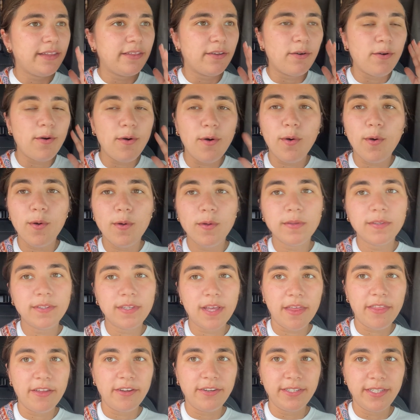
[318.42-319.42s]
the whole
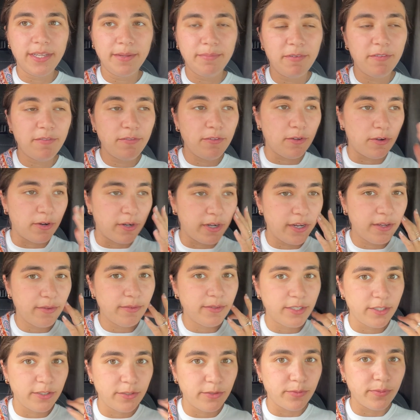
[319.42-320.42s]
southern tip of Florida,
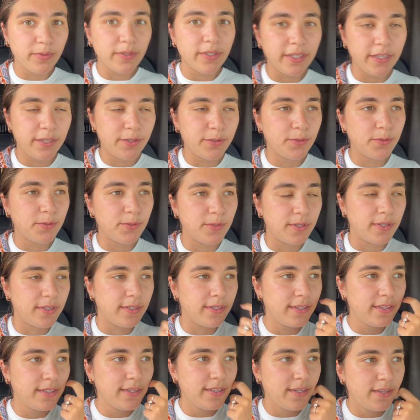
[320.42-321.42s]
which is really
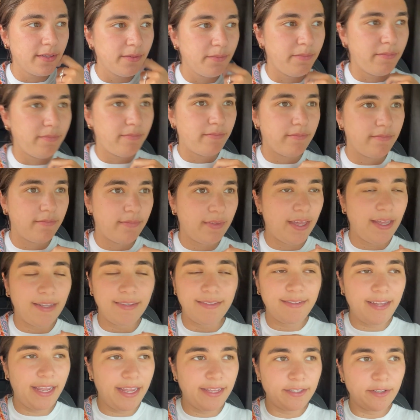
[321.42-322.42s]
cool.
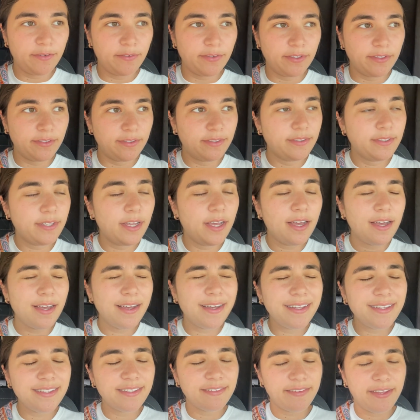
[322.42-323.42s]
it takes over
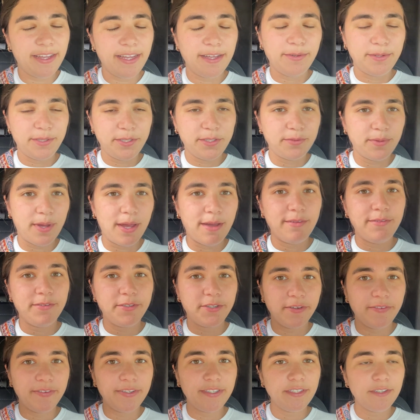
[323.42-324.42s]
tons of land, which is why we've
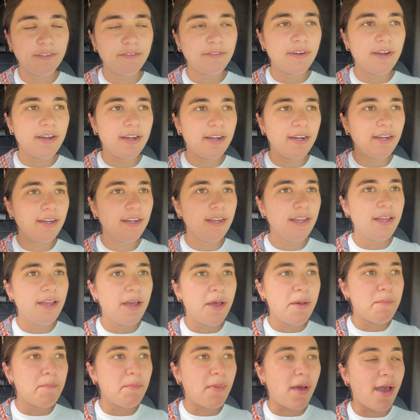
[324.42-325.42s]
driven so far.
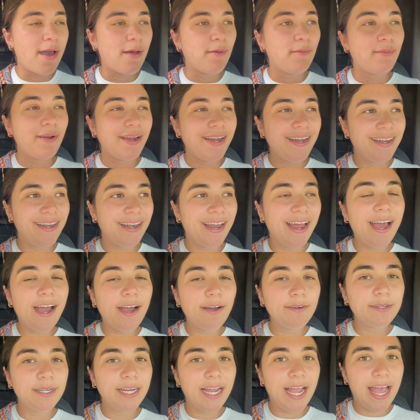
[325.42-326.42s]
But right
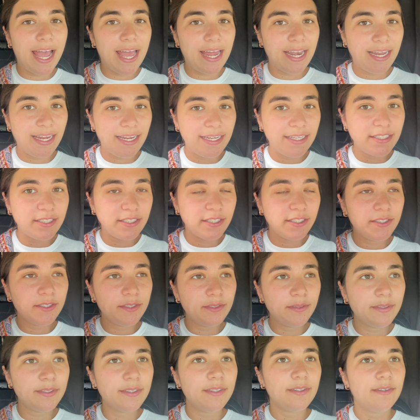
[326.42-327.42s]
now we're heading
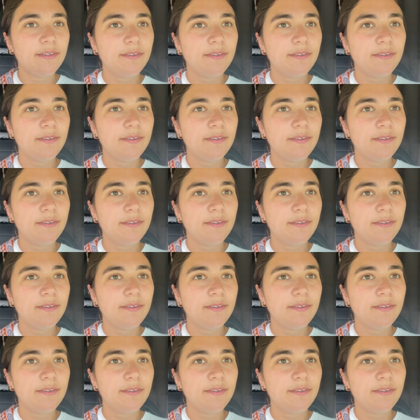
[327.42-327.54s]
to,